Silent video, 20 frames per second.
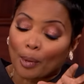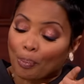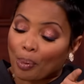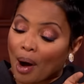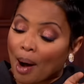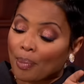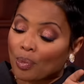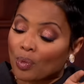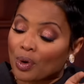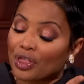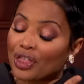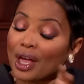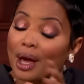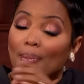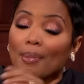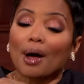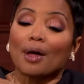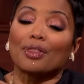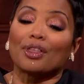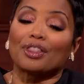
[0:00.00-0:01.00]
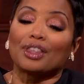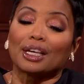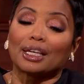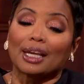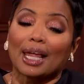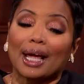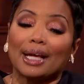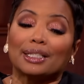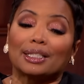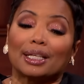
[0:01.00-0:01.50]
problem with him, other than
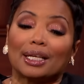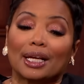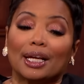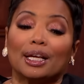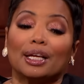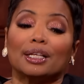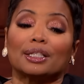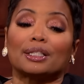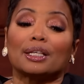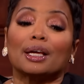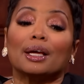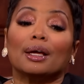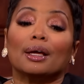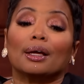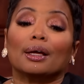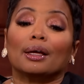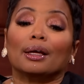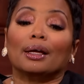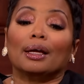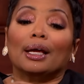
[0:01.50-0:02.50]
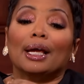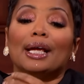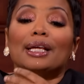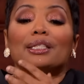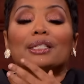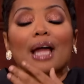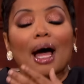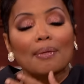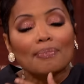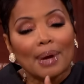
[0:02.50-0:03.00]
lazy, is
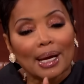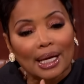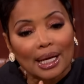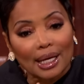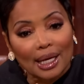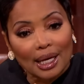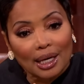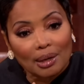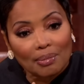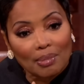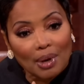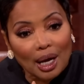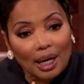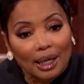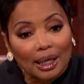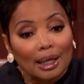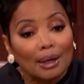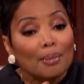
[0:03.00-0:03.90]
he's not making any money.